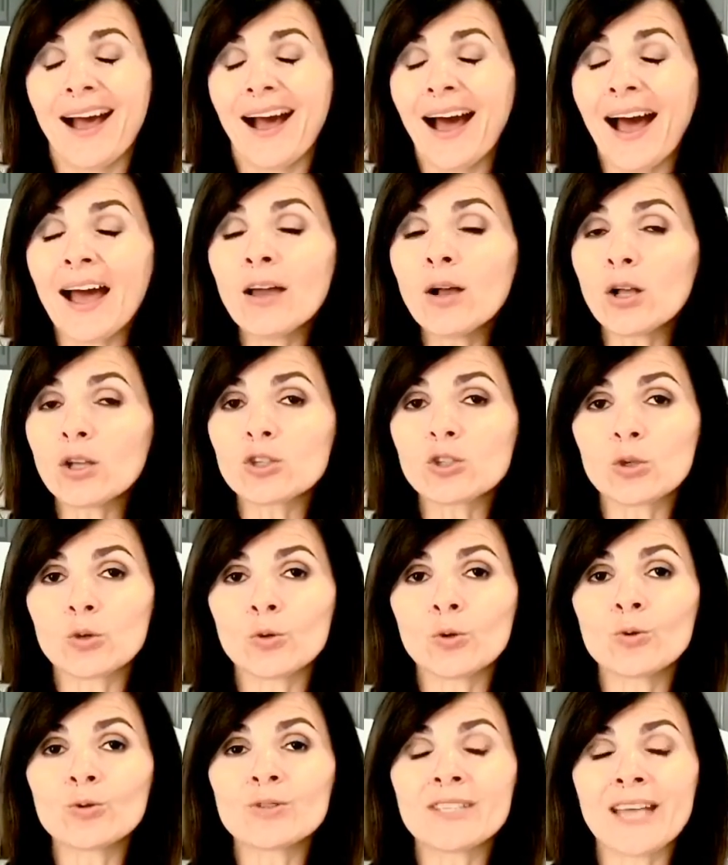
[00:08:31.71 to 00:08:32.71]
I also
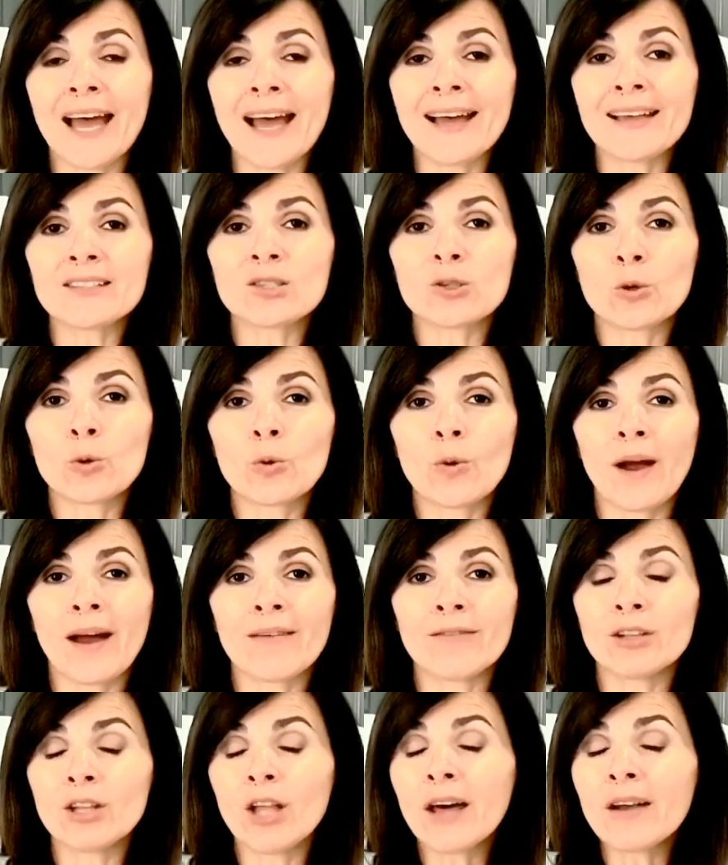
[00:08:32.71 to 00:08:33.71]
know dads who
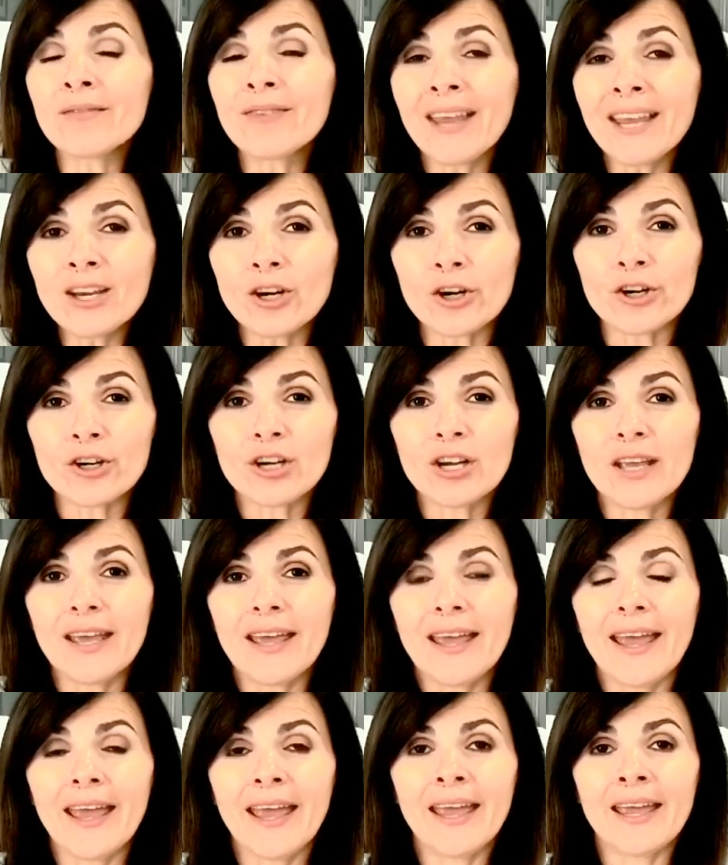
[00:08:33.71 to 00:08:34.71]
have a lot of anger,
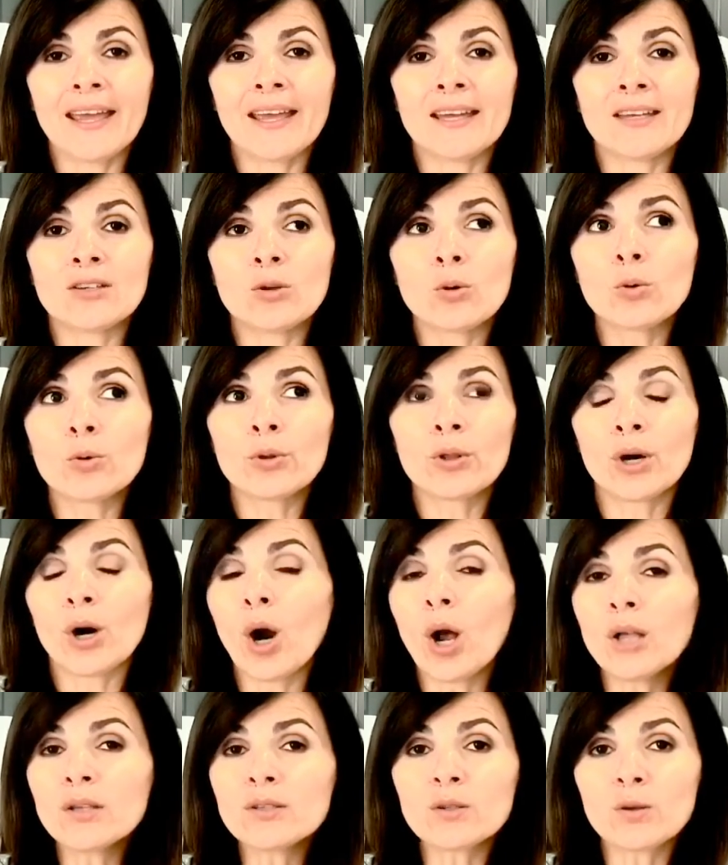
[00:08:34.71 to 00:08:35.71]
and who they're
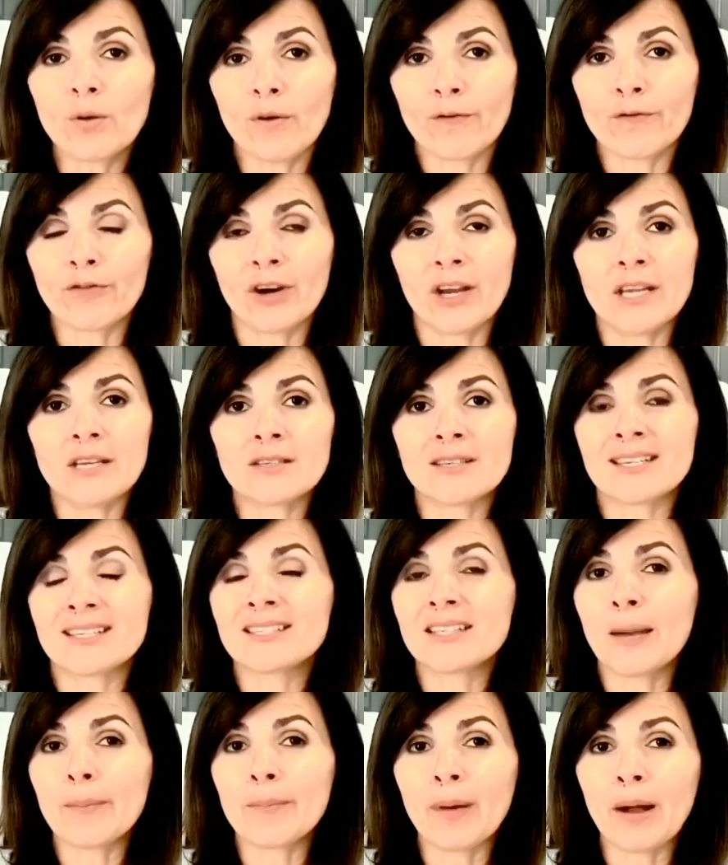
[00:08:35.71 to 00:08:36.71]
also afraid to
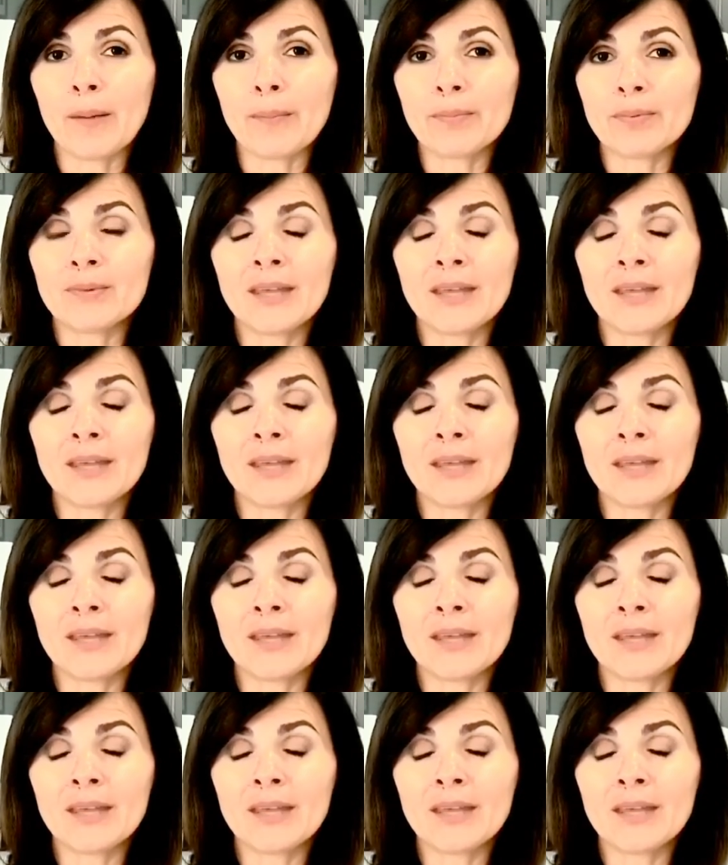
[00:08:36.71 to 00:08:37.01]
step up.